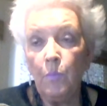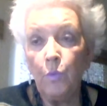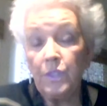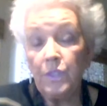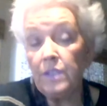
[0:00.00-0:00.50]
We're
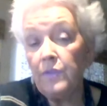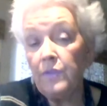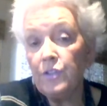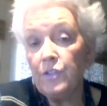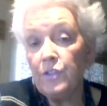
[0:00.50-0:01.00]
seeing some very
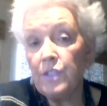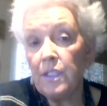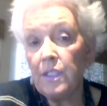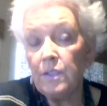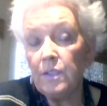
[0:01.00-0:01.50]
interesting
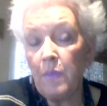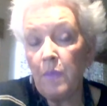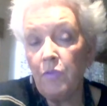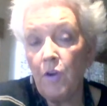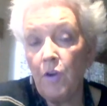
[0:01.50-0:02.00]
things.
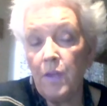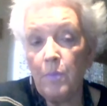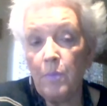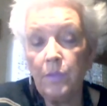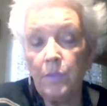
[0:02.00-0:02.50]
PEPFAR that
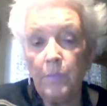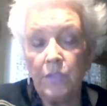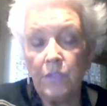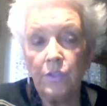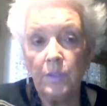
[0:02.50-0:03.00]
Mark
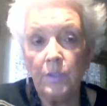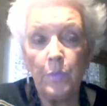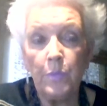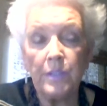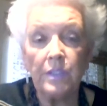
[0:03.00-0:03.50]
mentioned, the
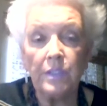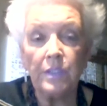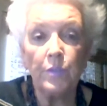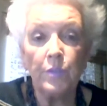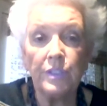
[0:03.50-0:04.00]
President's
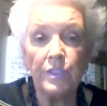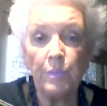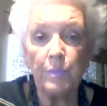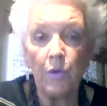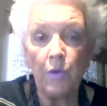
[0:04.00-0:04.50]
Emergency
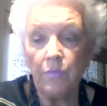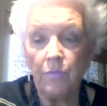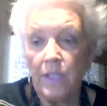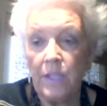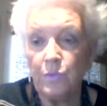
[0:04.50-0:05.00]
Program for
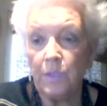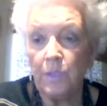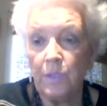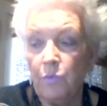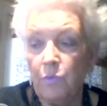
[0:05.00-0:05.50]
AIDS
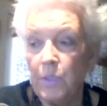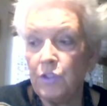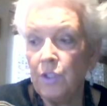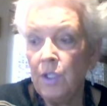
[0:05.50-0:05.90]
Relief, which